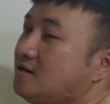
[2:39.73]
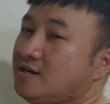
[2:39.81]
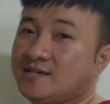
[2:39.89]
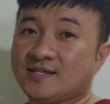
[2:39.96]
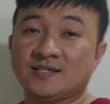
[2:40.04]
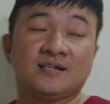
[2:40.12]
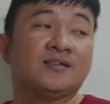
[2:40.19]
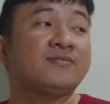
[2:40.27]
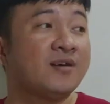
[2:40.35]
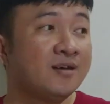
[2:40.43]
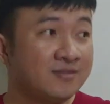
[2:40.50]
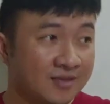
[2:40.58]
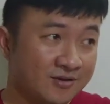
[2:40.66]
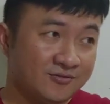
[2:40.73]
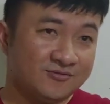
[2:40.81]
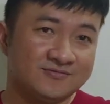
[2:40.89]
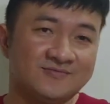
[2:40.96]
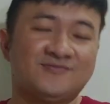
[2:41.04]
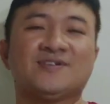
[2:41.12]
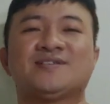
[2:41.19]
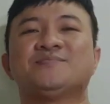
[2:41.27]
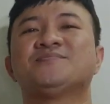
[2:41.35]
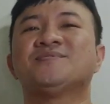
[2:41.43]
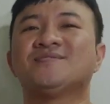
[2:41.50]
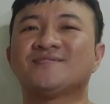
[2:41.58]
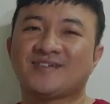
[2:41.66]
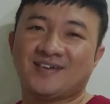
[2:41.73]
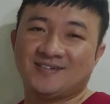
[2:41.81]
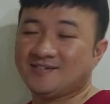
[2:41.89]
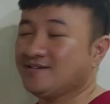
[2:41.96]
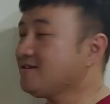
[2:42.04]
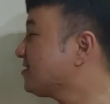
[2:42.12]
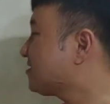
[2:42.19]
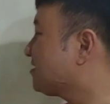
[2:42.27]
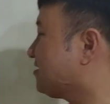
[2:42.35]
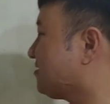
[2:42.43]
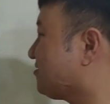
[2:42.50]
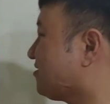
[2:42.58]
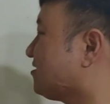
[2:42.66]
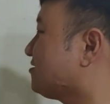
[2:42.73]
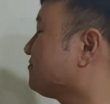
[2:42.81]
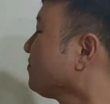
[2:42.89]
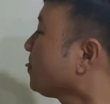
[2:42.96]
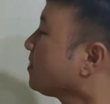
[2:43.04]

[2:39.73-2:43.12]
he is sitting there now, for example. Okay, he is sitting there.